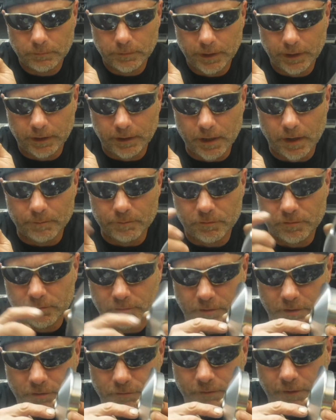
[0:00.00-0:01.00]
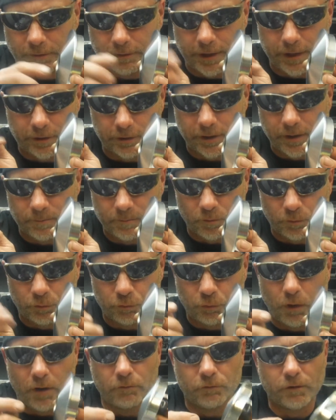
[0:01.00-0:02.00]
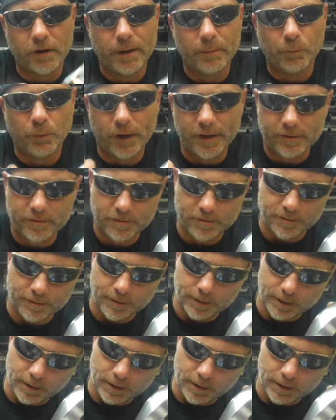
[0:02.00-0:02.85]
this Variator comes with 12-gram weights.